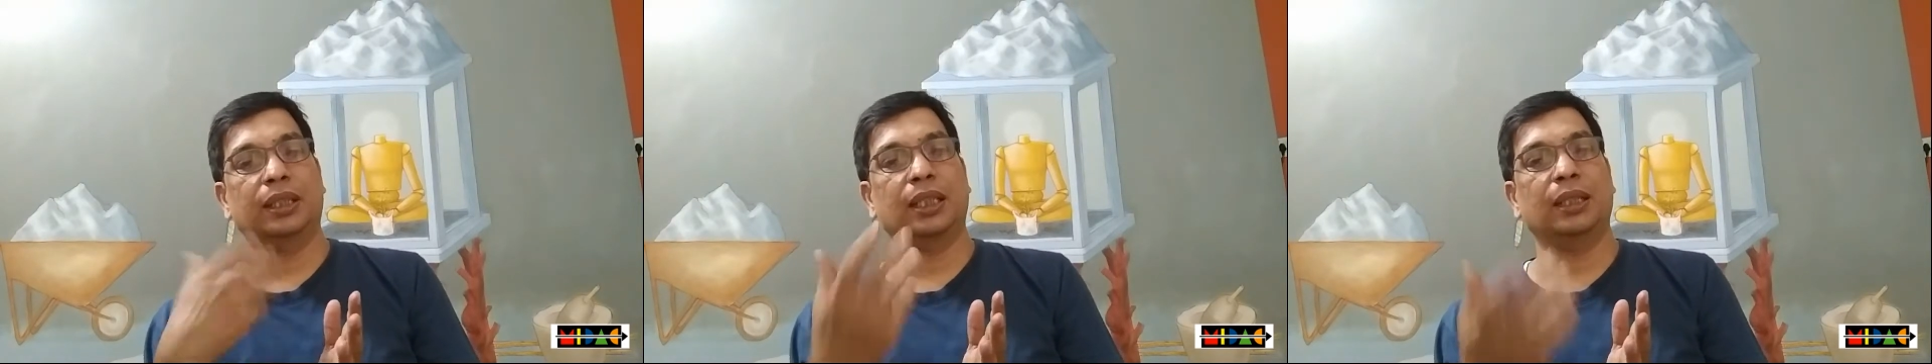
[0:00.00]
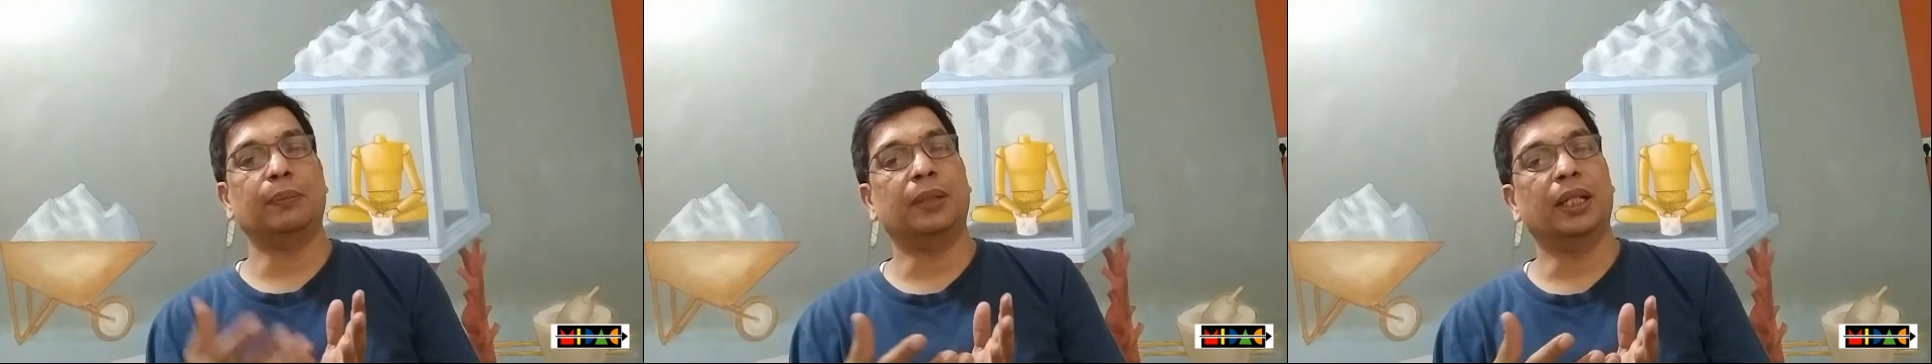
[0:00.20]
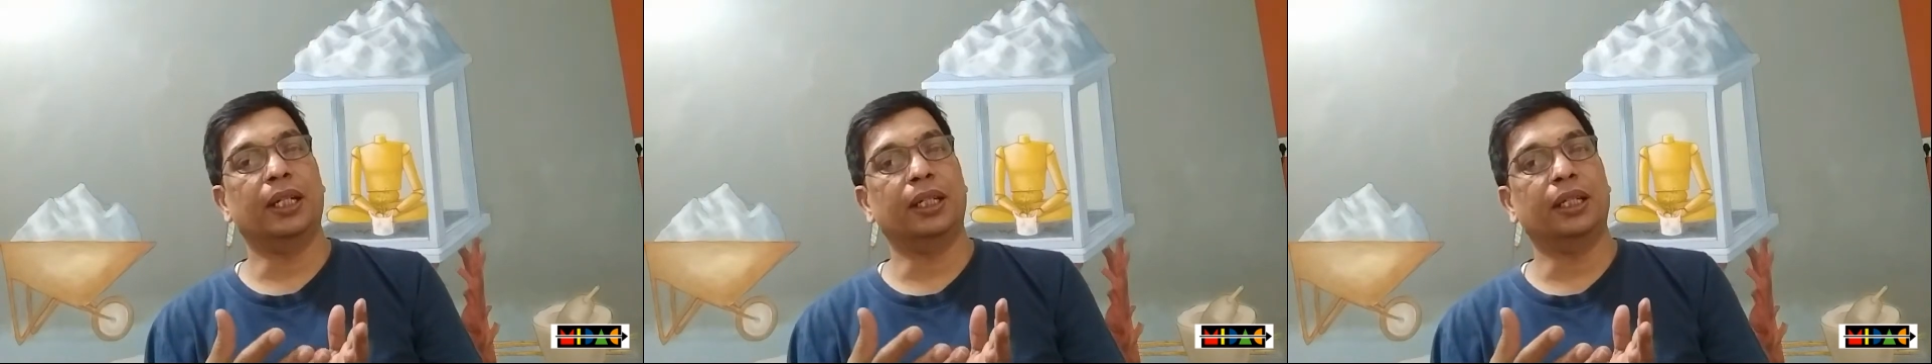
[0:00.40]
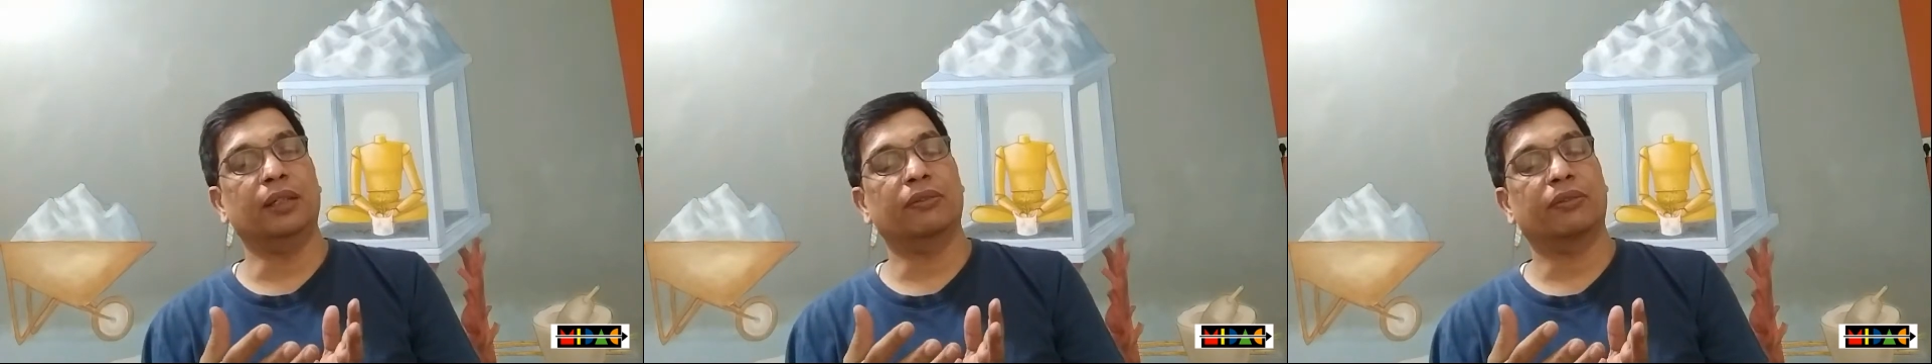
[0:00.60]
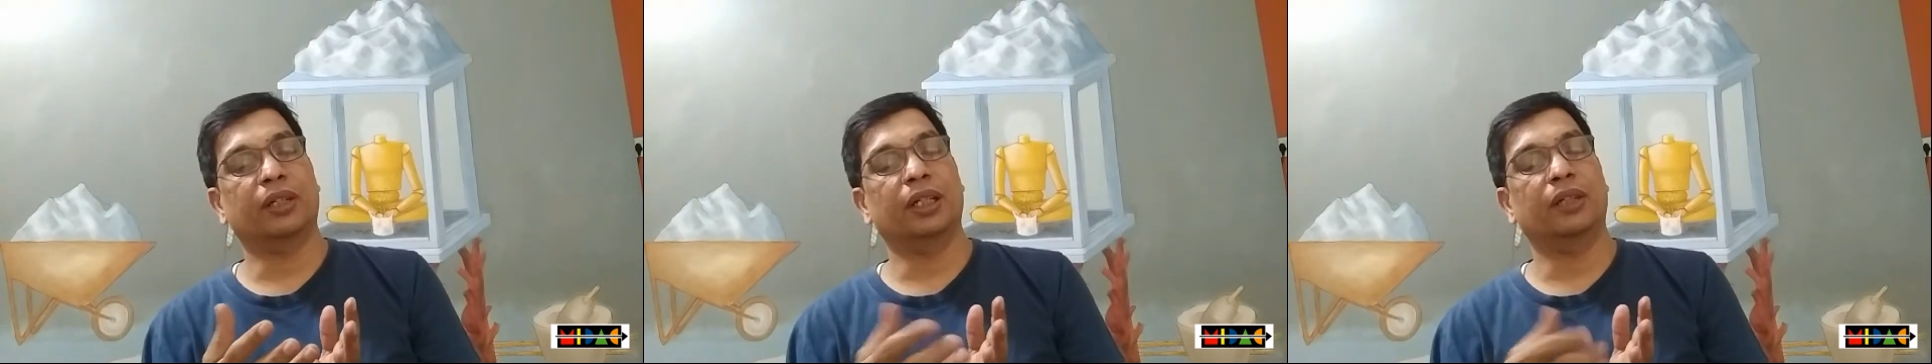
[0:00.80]
replayed in
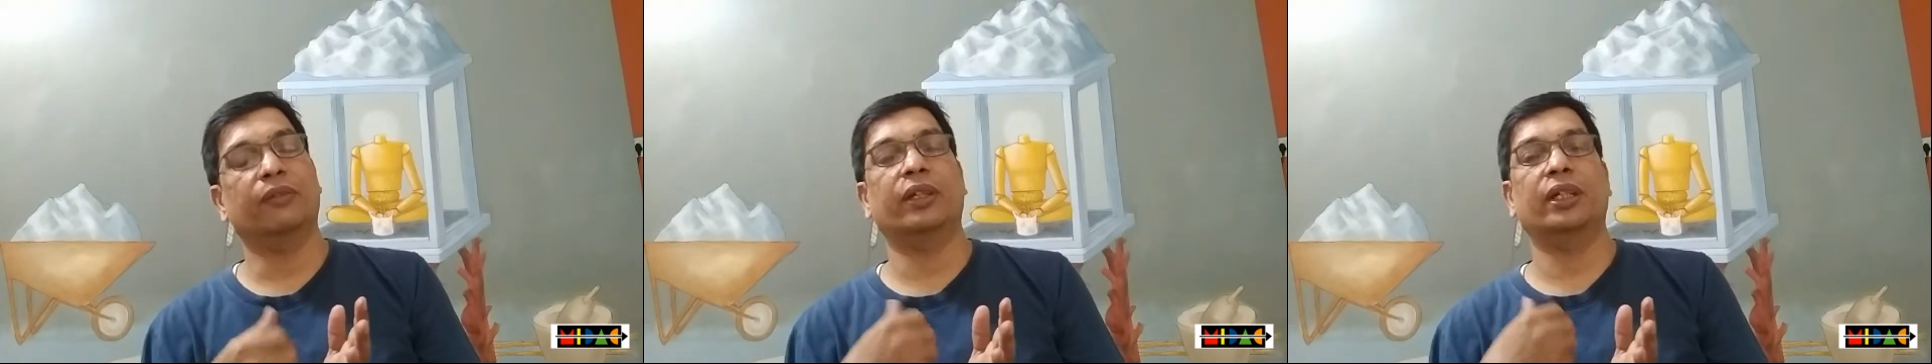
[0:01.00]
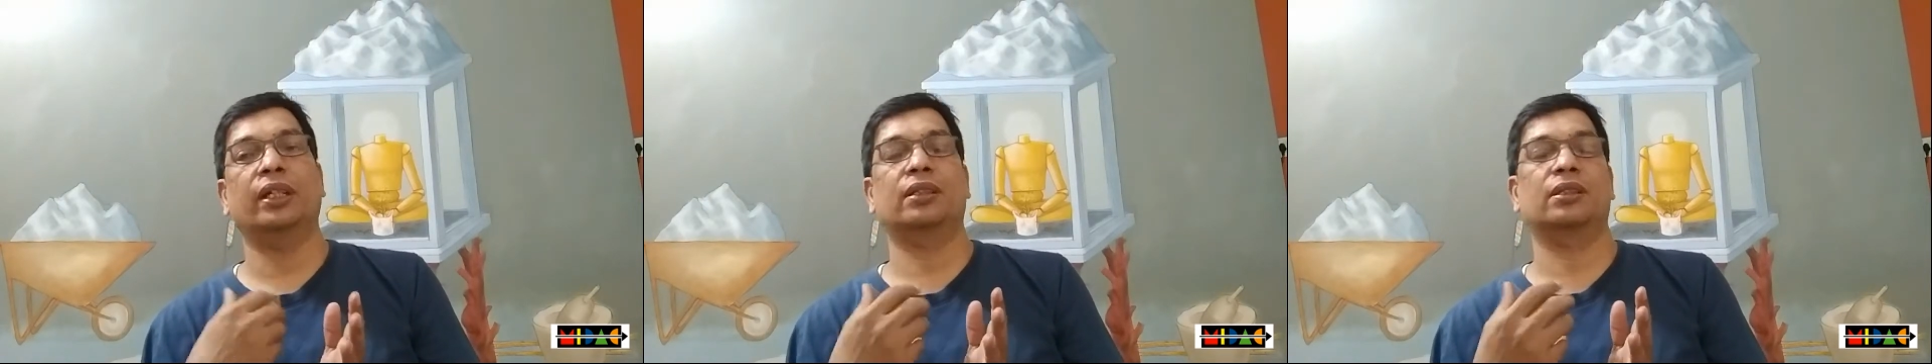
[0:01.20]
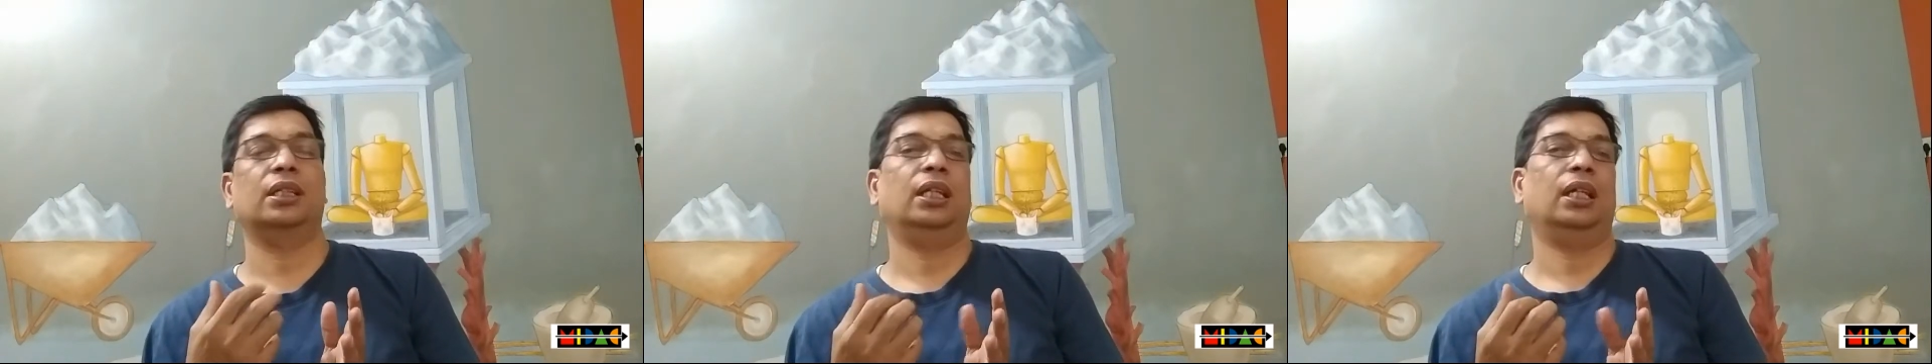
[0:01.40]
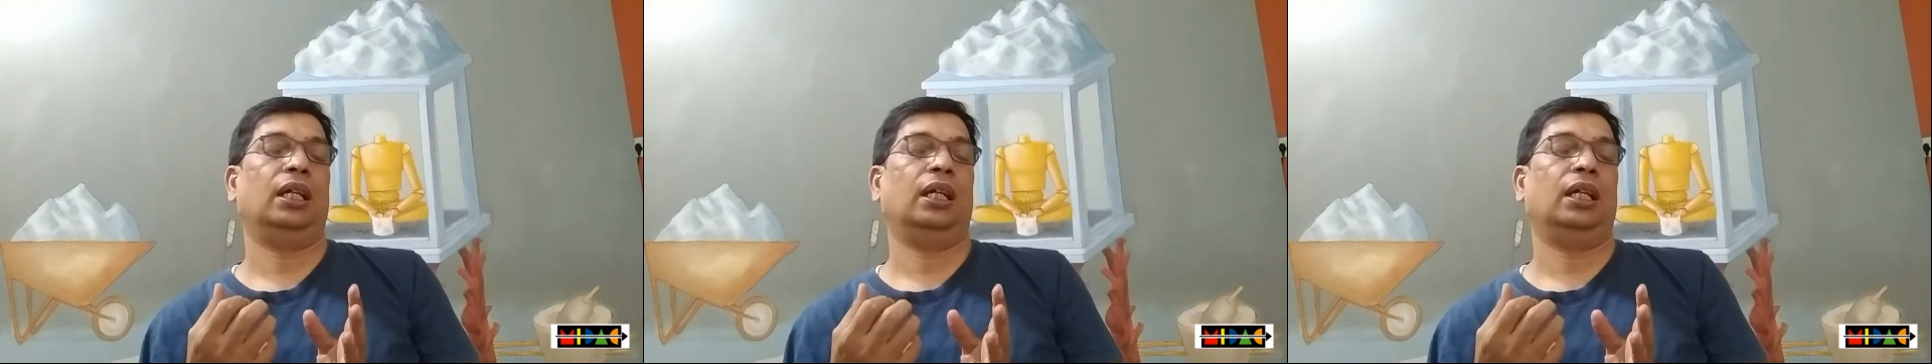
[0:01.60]
different ways.